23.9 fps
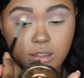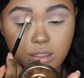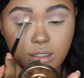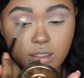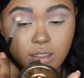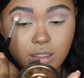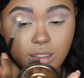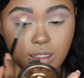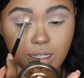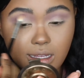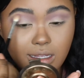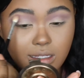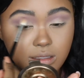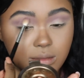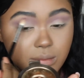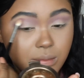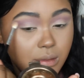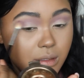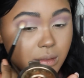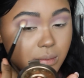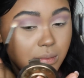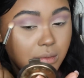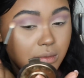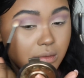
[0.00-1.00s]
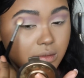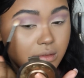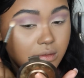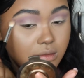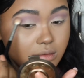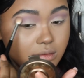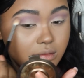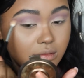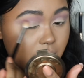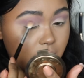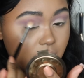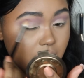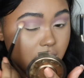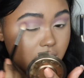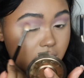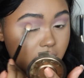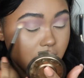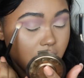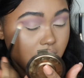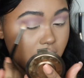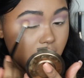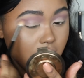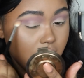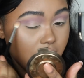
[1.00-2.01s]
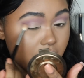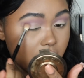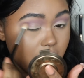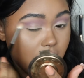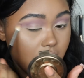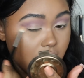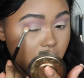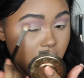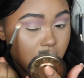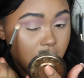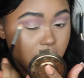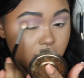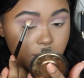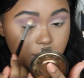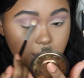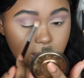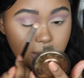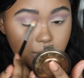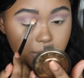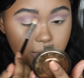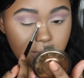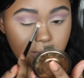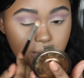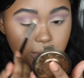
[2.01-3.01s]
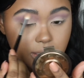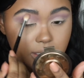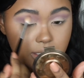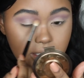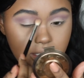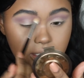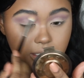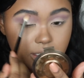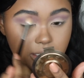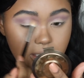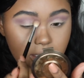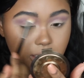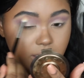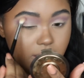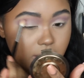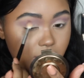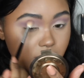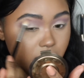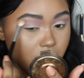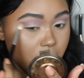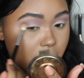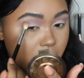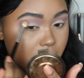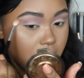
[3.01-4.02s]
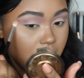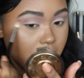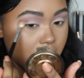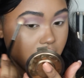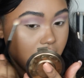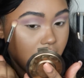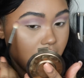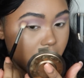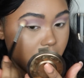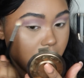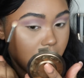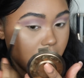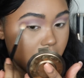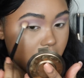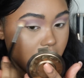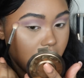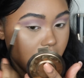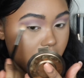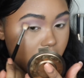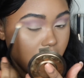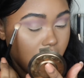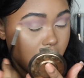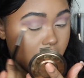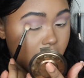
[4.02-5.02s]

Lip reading: the last purple and make sure everything is like blending really, really